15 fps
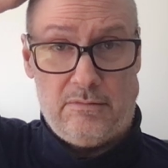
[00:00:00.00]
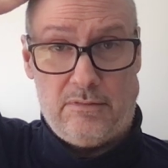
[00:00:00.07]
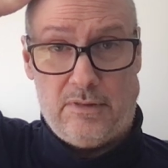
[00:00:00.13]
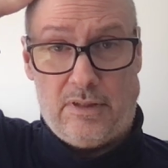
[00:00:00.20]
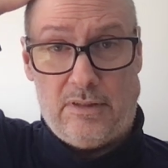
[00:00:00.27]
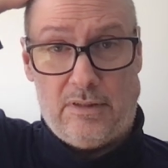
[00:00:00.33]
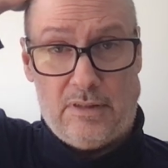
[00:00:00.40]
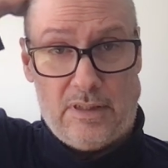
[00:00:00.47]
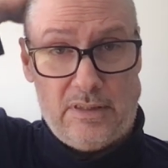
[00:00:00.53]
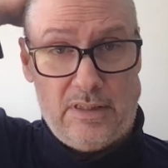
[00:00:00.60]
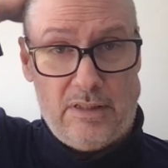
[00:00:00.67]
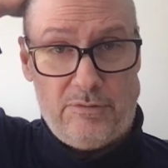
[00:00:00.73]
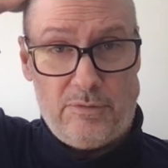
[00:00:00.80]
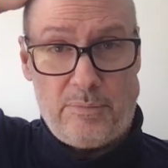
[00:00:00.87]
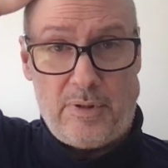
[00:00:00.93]
I did
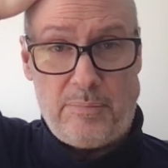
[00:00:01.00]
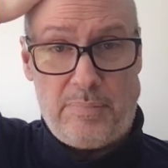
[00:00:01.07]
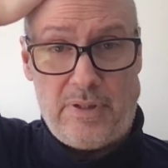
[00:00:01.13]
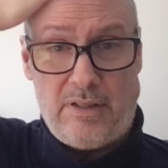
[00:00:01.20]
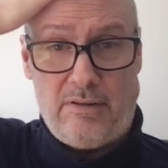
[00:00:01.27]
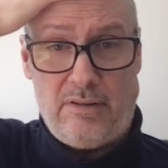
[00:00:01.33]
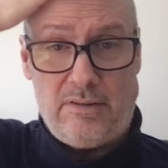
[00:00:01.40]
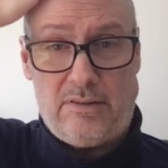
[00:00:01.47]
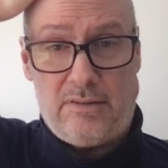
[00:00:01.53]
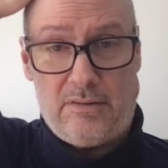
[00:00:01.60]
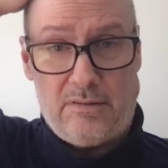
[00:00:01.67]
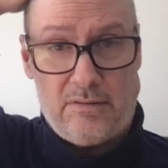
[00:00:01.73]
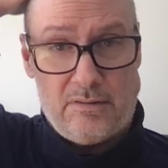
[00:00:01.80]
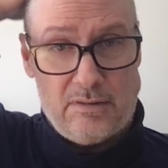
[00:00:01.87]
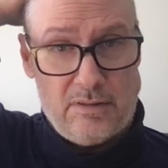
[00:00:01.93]
it for my parents.
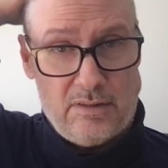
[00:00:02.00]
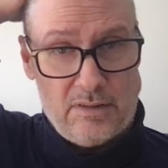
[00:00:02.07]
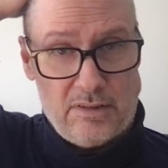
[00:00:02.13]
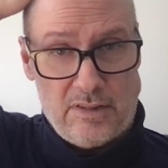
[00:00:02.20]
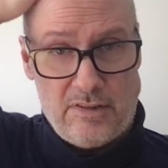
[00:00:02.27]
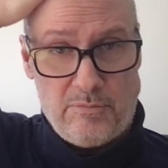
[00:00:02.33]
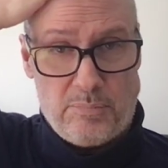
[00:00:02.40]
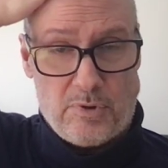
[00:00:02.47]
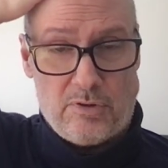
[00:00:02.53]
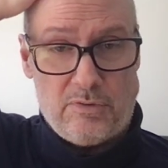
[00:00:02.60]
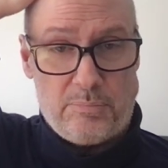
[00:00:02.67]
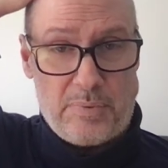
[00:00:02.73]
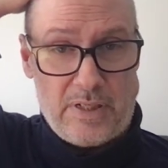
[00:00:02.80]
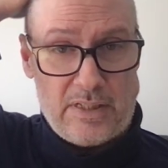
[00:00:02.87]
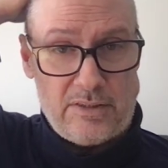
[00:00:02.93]
They
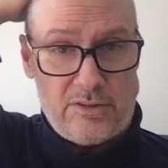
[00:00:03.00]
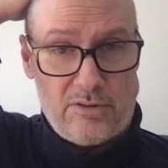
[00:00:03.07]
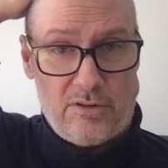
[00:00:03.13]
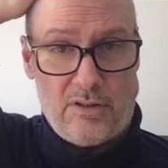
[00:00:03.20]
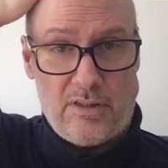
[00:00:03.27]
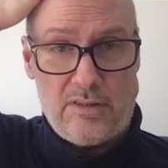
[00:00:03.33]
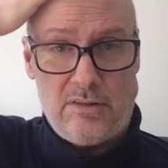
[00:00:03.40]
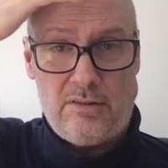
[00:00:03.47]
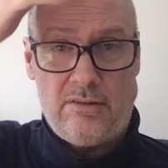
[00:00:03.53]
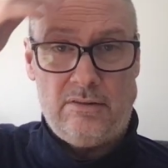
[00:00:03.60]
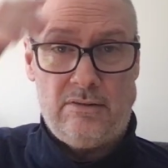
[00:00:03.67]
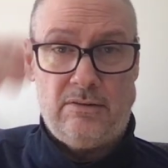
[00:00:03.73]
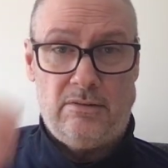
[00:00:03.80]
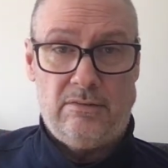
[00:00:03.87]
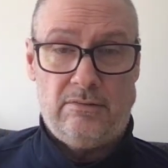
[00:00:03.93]
both passed on.
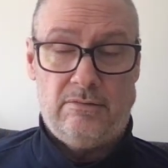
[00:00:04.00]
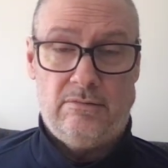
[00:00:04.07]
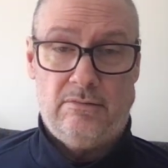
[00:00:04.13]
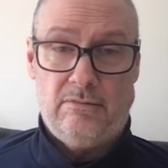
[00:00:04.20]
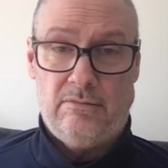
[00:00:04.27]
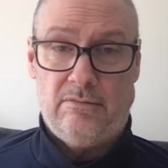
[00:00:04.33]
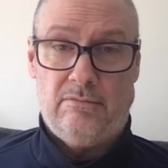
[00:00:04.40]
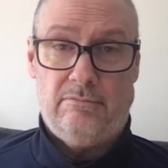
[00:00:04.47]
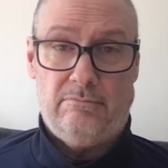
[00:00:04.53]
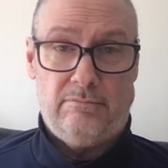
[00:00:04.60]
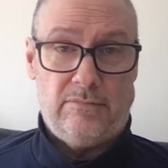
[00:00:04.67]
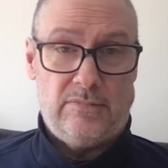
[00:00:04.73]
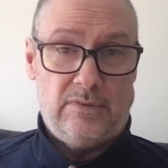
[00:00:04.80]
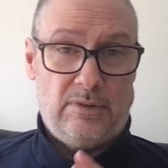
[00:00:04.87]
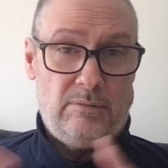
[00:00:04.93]

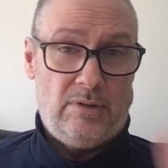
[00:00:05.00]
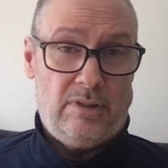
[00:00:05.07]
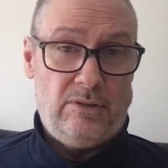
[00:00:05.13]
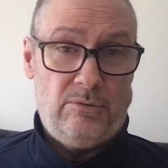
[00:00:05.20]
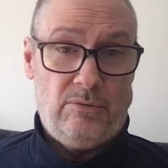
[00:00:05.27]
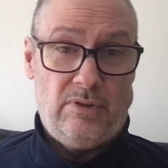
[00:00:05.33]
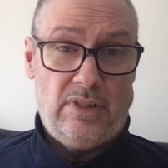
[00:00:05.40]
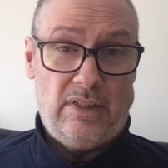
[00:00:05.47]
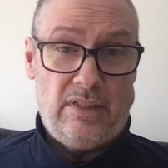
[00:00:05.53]
I'm not doing that